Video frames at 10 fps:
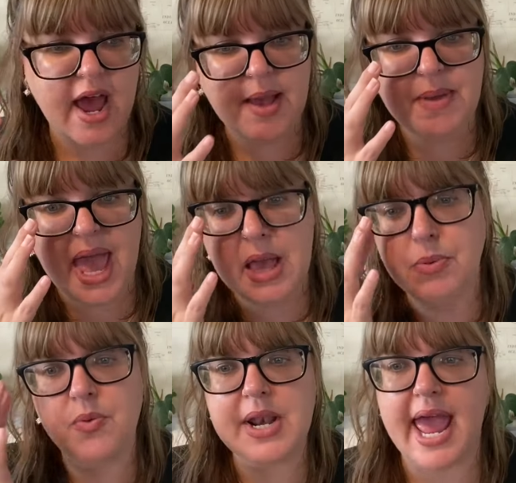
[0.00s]
I'm
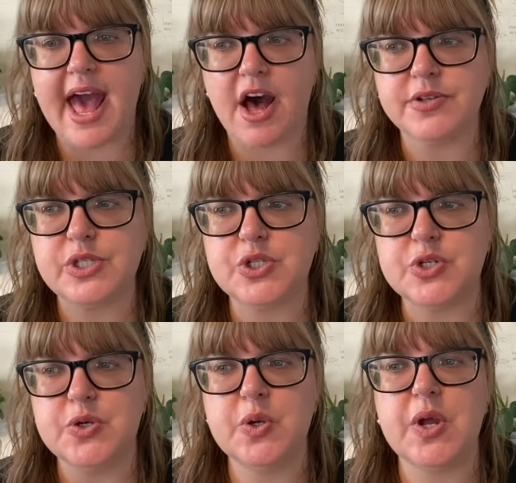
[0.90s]
able now
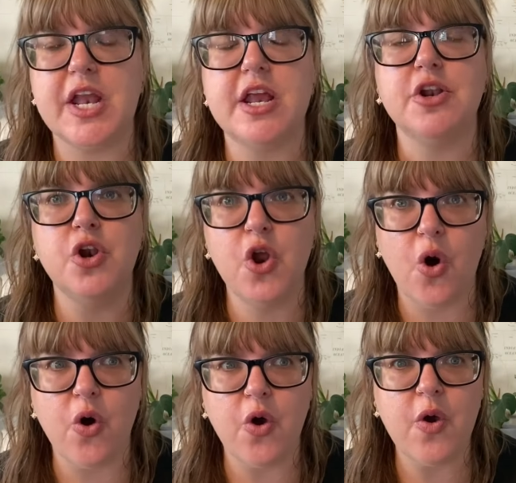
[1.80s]
to
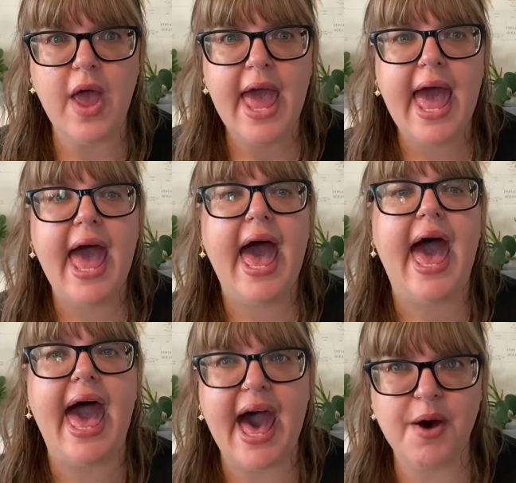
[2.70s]
know
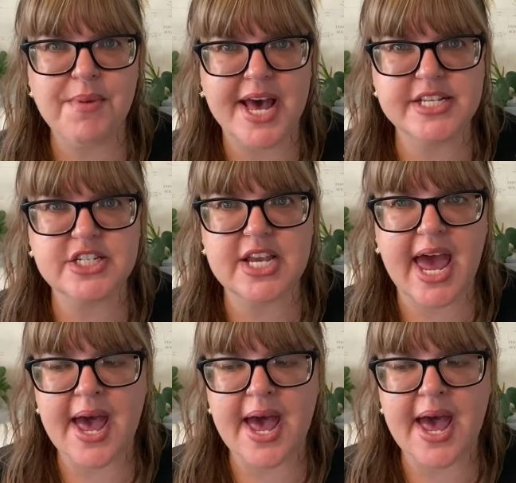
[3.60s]
how much